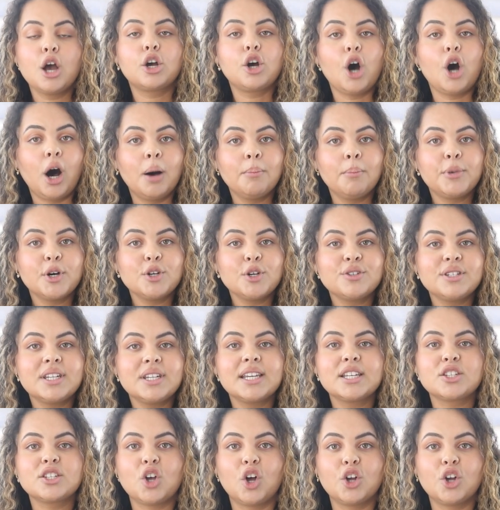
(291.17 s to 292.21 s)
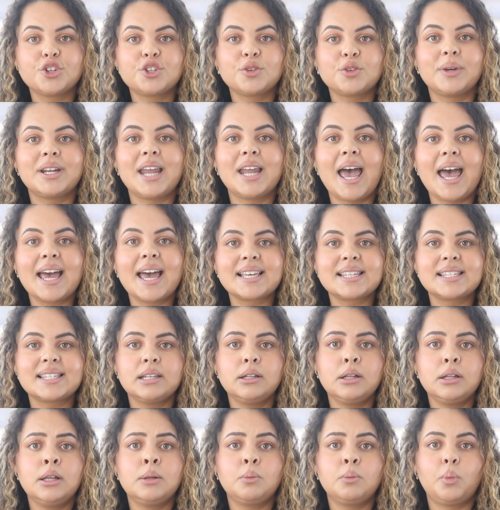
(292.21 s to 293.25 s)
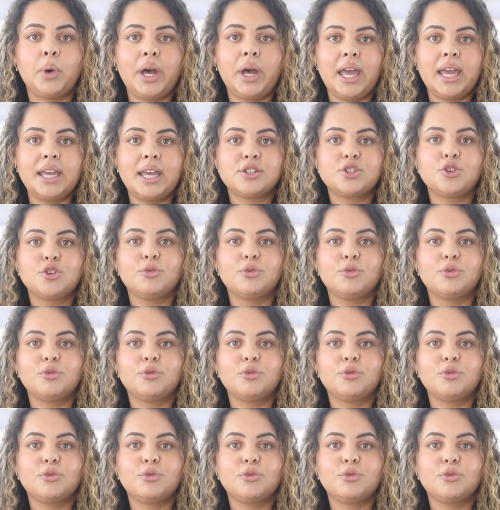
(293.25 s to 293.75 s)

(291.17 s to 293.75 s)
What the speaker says: Composting is also an excellent way